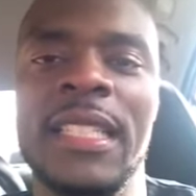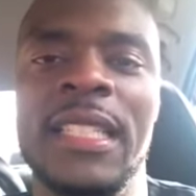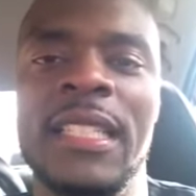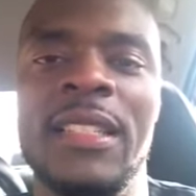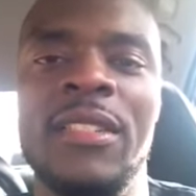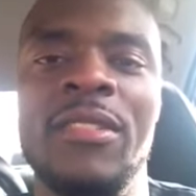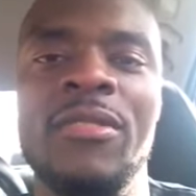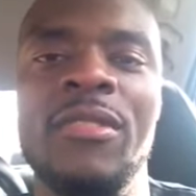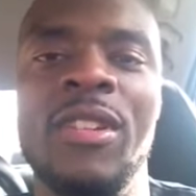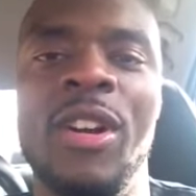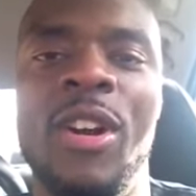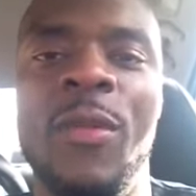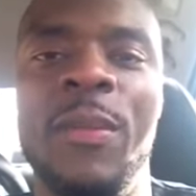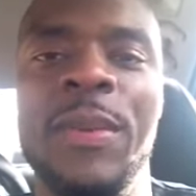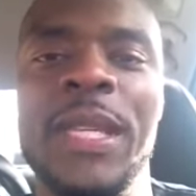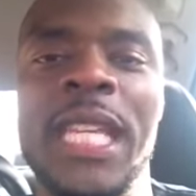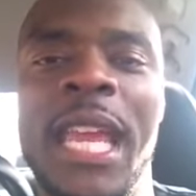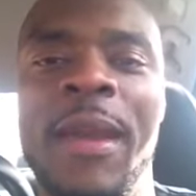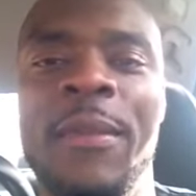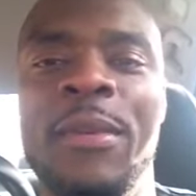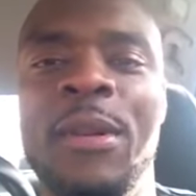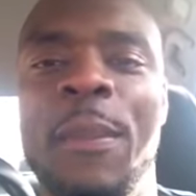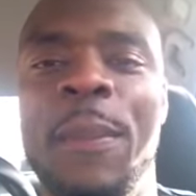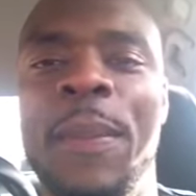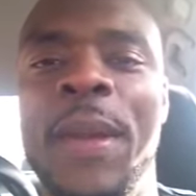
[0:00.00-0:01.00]
Be
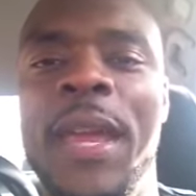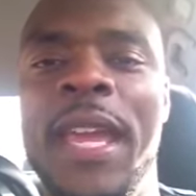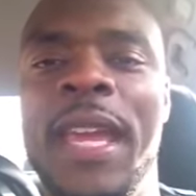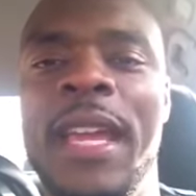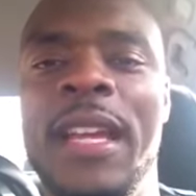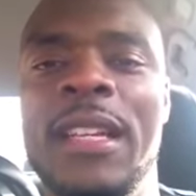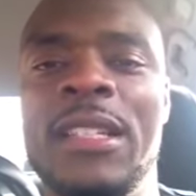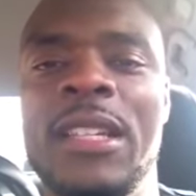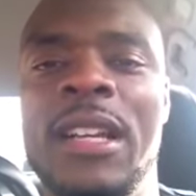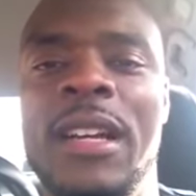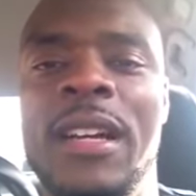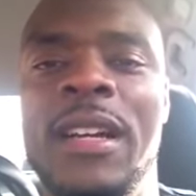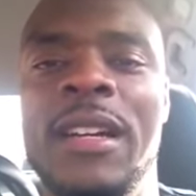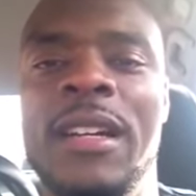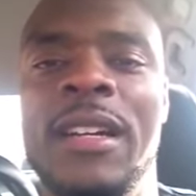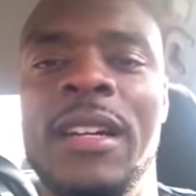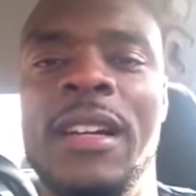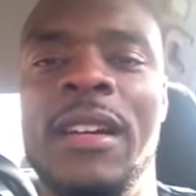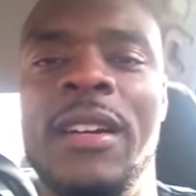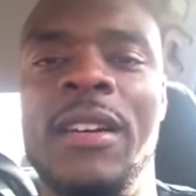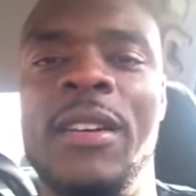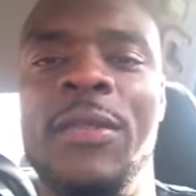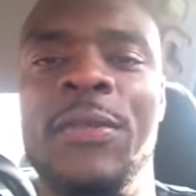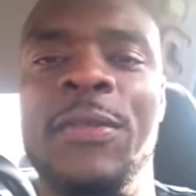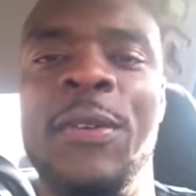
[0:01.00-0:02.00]
able to pay
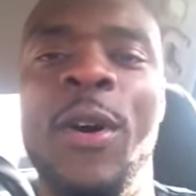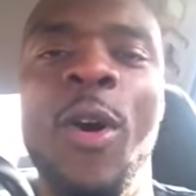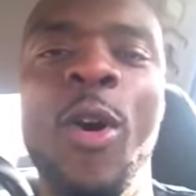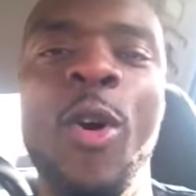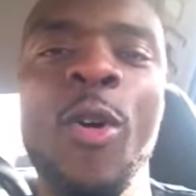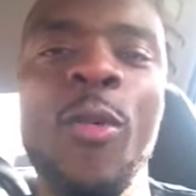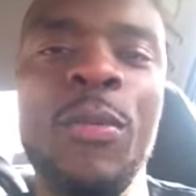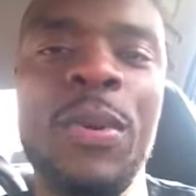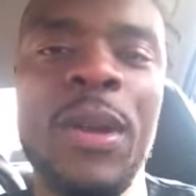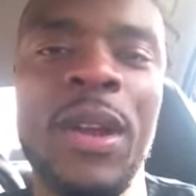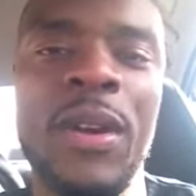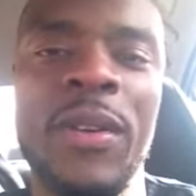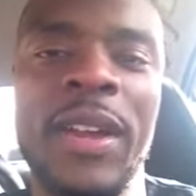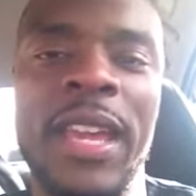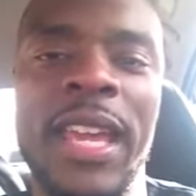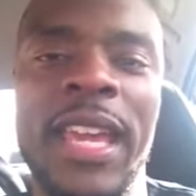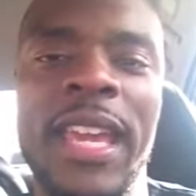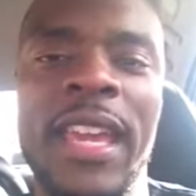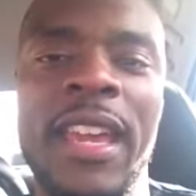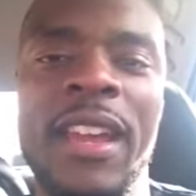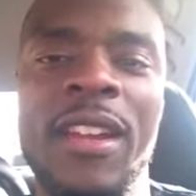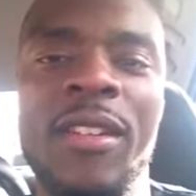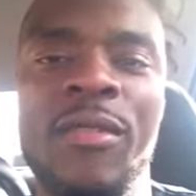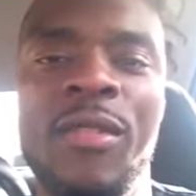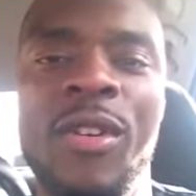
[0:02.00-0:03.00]
a phone bill
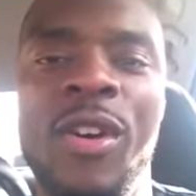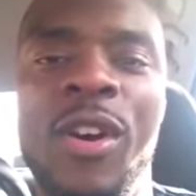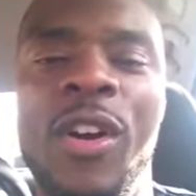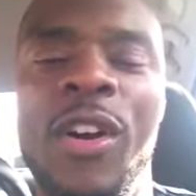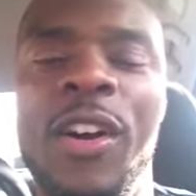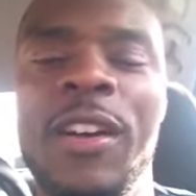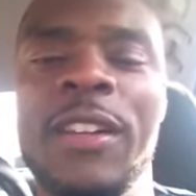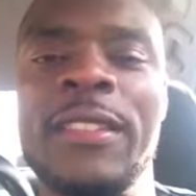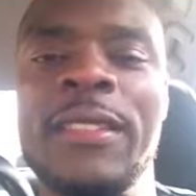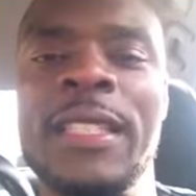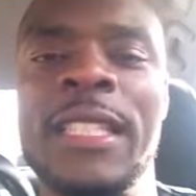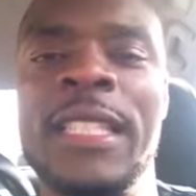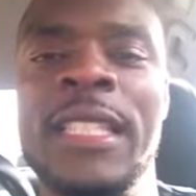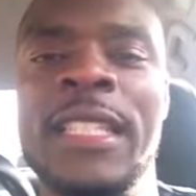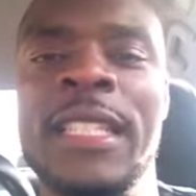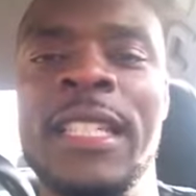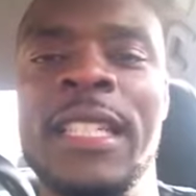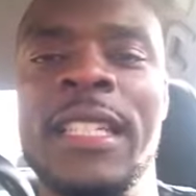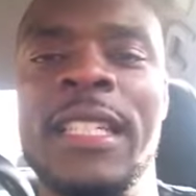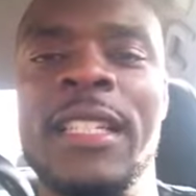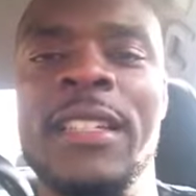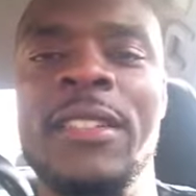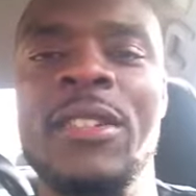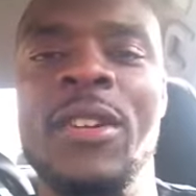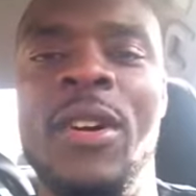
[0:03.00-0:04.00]
here or,
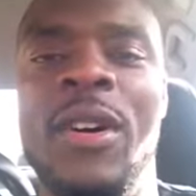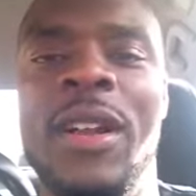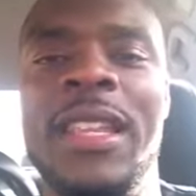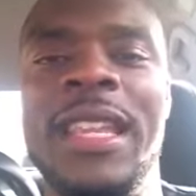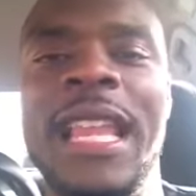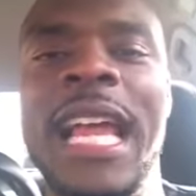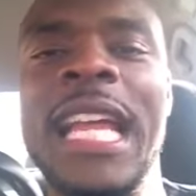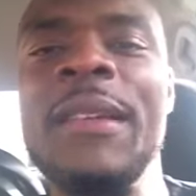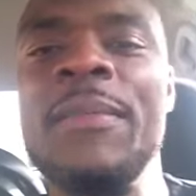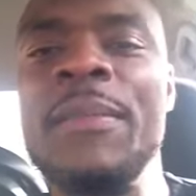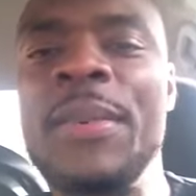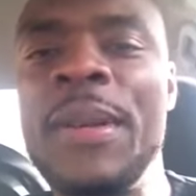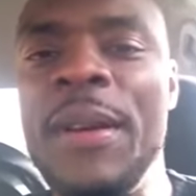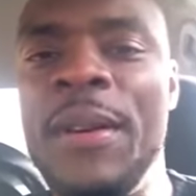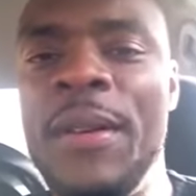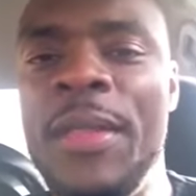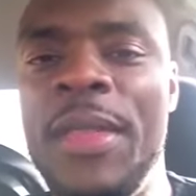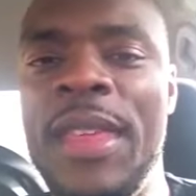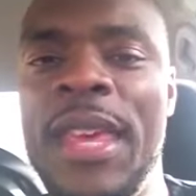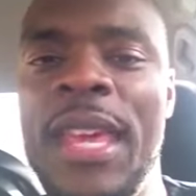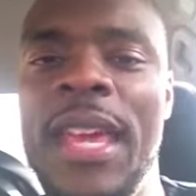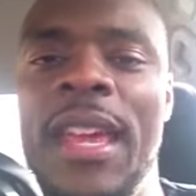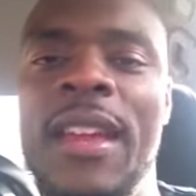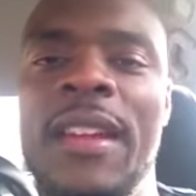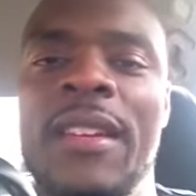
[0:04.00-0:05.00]
a light bill
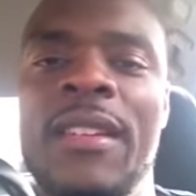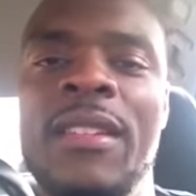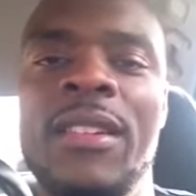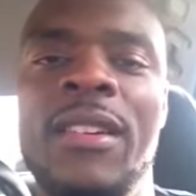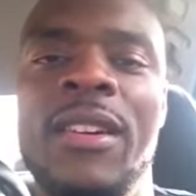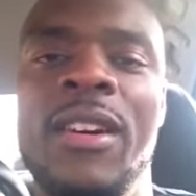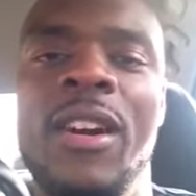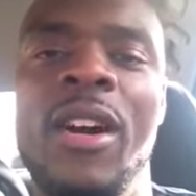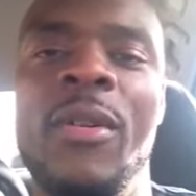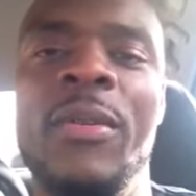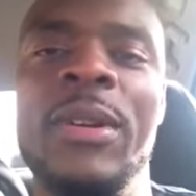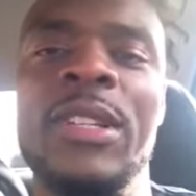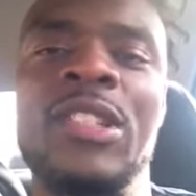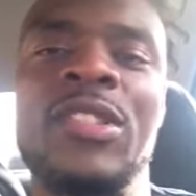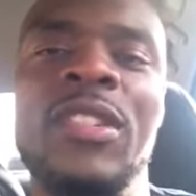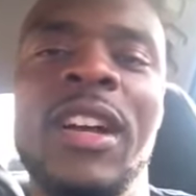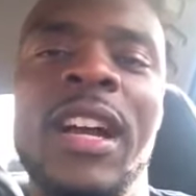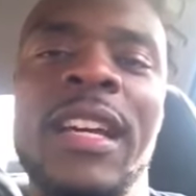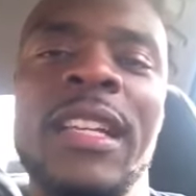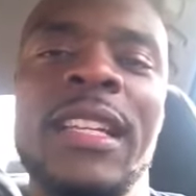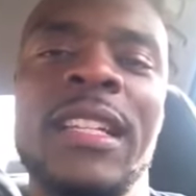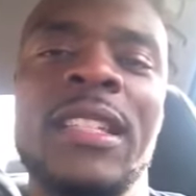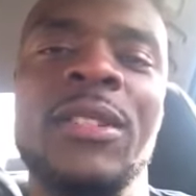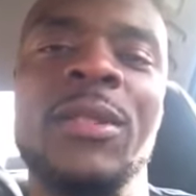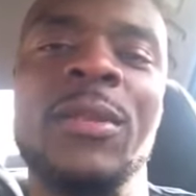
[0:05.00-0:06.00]
there? Or are we
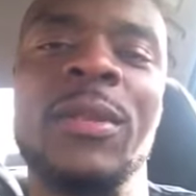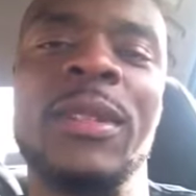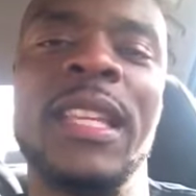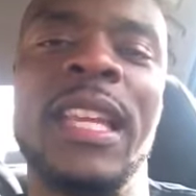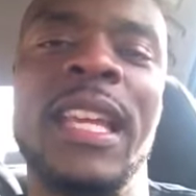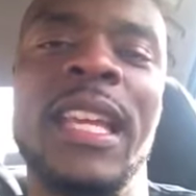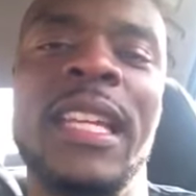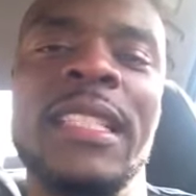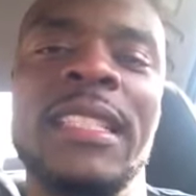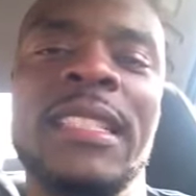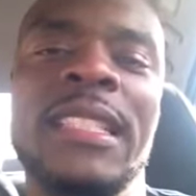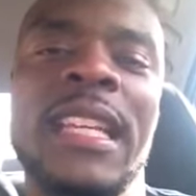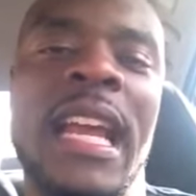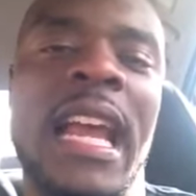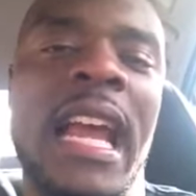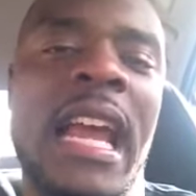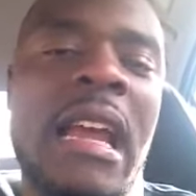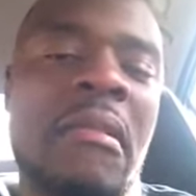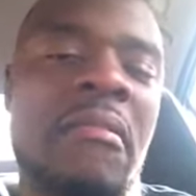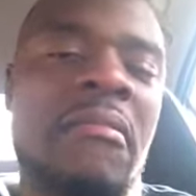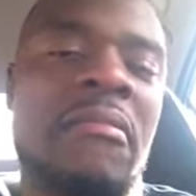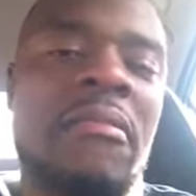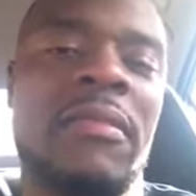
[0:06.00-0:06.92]
trying to do things that,